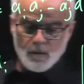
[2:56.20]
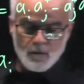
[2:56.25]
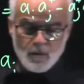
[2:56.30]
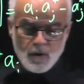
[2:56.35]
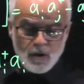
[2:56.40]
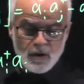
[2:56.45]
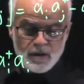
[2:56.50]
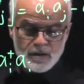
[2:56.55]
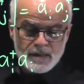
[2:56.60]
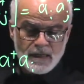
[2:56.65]

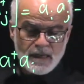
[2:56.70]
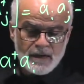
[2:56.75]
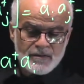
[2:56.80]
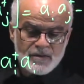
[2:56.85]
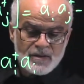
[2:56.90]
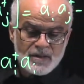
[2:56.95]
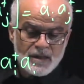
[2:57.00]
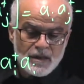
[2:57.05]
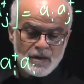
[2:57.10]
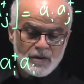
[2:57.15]
because I have
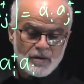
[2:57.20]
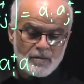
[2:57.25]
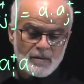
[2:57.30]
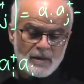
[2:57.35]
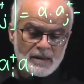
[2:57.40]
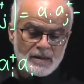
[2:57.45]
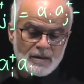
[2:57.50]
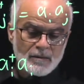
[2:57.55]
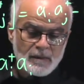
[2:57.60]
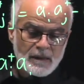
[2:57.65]
0
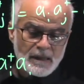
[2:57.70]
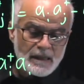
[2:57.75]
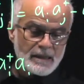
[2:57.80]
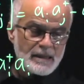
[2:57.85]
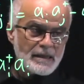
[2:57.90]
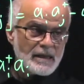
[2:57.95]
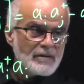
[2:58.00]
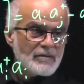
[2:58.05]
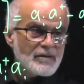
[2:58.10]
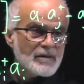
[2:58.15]

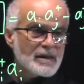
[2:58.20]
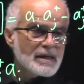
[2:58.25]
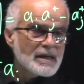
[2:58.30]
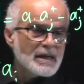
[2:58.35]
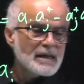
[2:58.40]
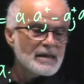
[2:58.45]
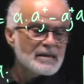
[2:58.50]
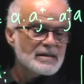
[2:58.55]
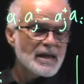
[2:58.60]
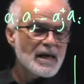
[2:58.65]
multiplying everything
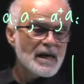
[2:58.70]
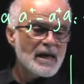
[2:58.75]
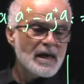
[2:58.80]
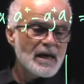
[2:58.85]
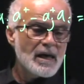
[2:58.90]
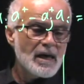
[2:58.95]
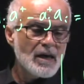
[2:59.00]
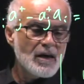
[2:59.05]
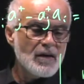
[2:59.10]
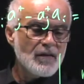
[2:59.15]
else.
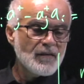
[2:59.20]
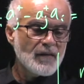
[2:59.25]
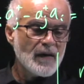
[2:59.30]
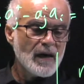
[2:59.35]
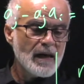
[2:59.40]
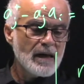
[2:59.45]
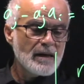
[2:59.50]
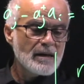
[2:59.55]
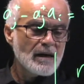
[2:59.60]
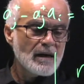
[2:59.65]
If
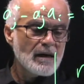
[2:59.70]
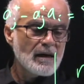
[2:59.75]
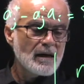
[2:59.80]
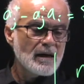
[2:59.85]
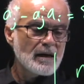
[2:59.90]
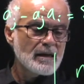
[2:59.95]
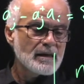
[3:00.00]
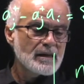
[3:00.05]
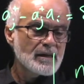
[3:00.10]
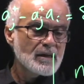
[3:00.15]
Ni
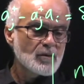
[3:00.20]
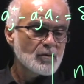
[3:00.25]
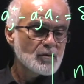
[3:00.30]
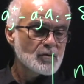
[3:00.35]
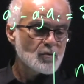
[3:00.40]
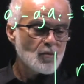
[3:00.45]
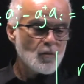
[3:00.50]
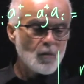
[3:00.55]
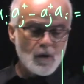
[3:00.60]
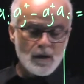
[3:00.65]
equals
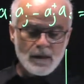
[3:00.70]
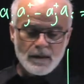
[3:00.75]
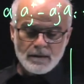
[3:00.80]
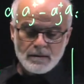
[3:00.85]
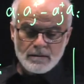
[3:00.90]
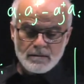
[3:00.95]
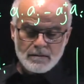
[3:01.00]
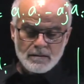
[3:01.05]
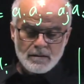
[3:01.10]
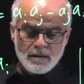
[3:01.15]
1,
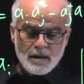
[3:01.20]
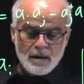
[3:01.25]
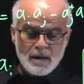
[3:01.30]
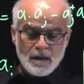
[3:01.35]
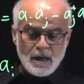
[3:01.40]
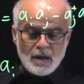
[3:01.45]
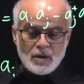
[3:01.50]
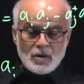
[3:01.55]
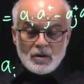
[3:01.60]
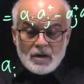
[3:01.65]

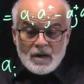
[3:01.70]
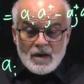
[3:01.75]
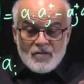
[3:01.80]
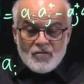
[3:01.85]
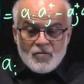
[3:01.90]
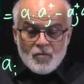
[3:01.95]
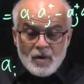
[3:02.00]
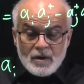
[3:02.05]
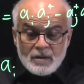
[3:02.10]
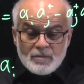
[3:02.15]
I only have
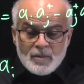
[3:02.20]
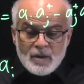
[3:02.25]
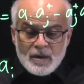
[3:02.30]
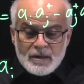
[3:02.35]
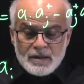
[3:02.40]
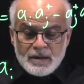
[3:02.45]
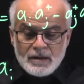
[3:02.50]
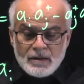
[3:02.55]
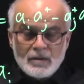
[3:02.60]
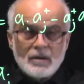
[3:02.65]
one
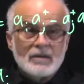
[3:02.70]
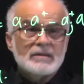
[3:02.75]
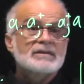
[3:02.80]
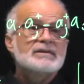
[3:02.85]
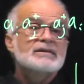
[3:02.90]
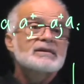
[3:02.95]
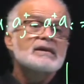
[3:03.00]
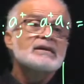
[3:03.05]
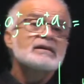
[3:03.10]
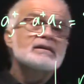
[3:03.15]
particle on the
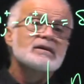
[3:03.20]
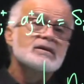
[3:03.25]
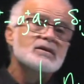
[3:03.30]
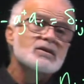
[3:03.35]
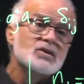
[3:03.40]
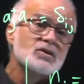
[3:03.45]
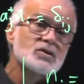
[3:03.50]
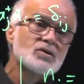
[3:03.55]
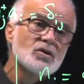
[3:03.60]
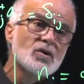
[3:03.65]
site. There
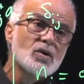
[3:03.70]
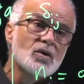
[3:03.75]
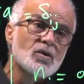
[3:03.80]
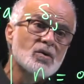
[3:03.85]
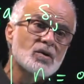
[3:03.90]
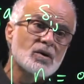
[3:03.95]
is no